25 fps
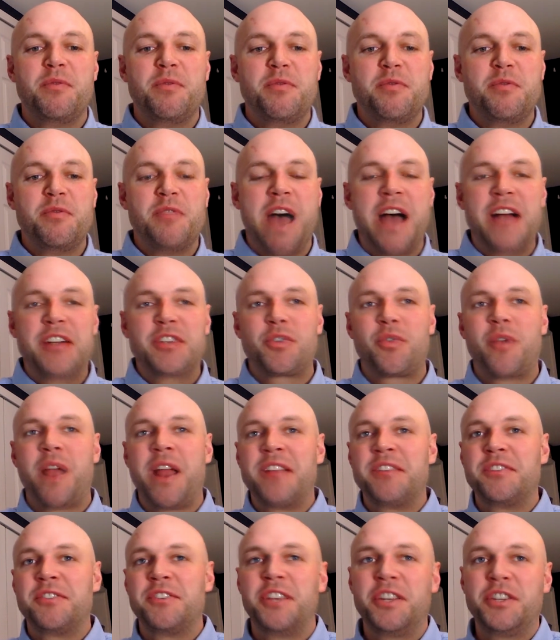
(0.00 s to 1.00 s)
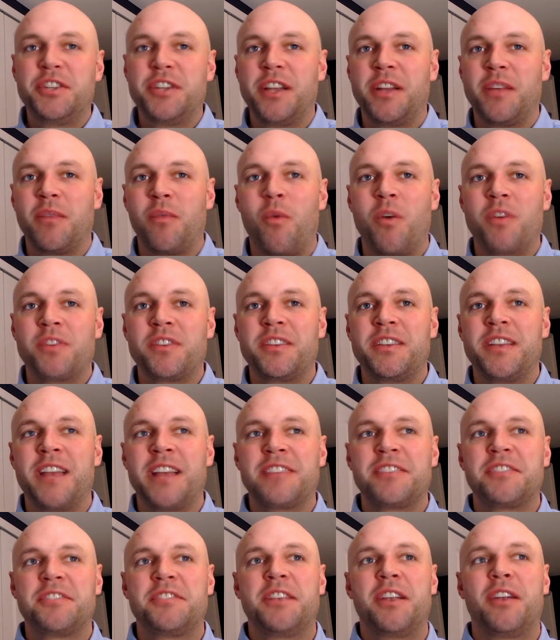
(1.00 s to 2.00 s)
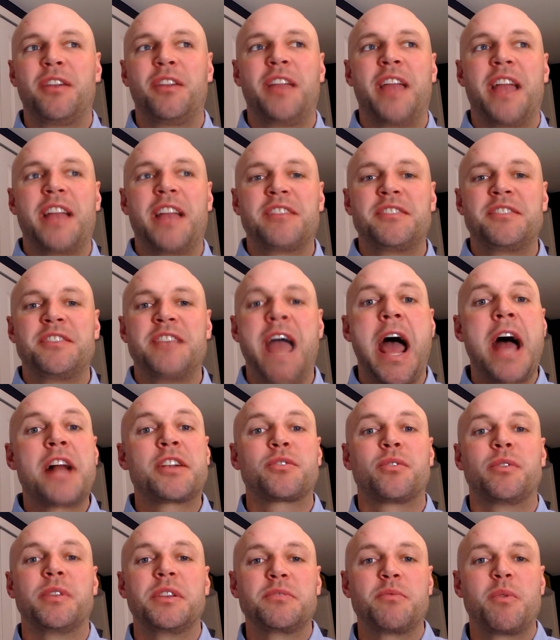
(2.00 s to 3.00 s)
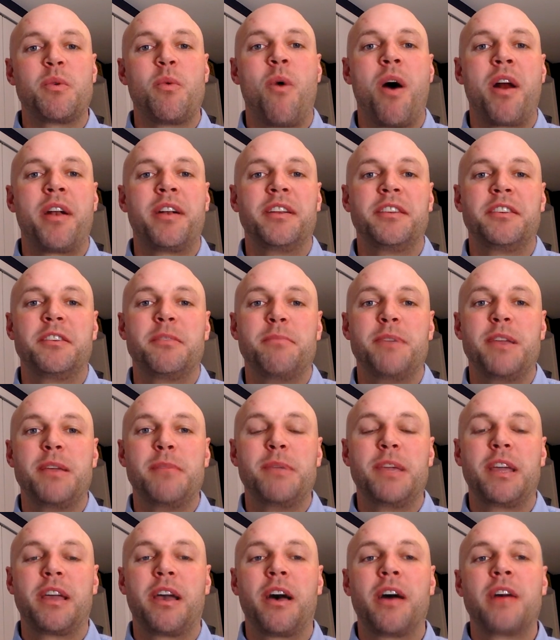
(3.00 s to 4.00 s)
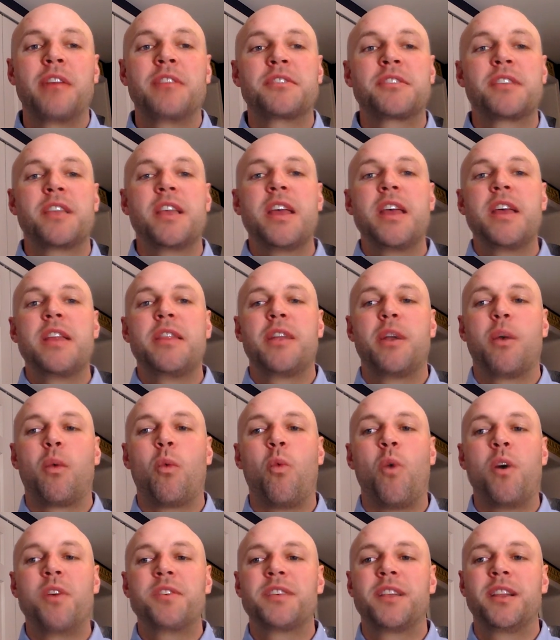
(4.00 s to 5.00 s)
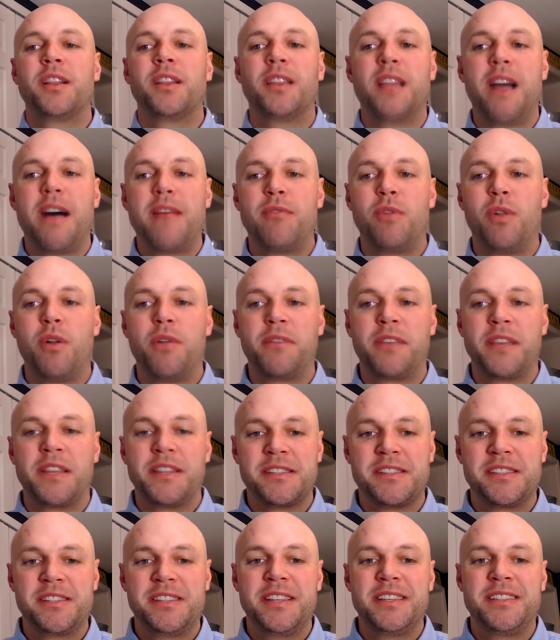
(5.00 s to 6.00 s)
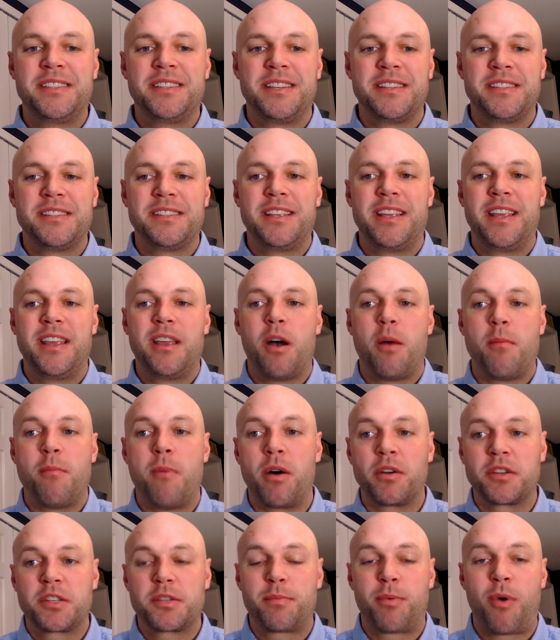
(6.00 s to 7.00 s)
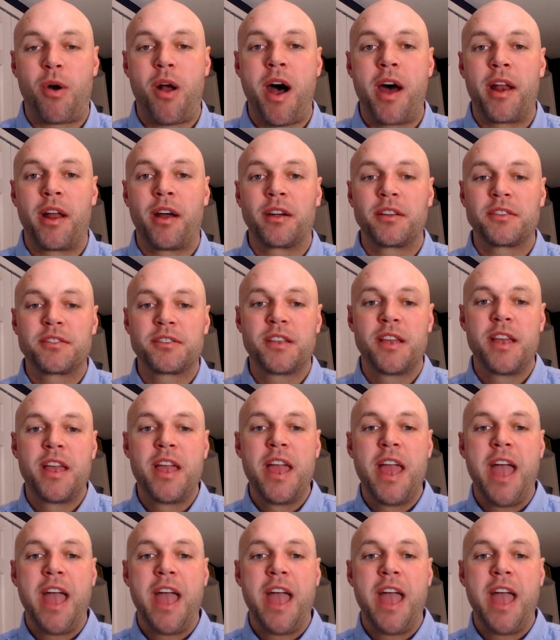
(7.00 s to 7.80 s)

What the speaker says: that transition wasn't necessarily as natural as we wanted it to be because there wasn't a level of consistency amongst products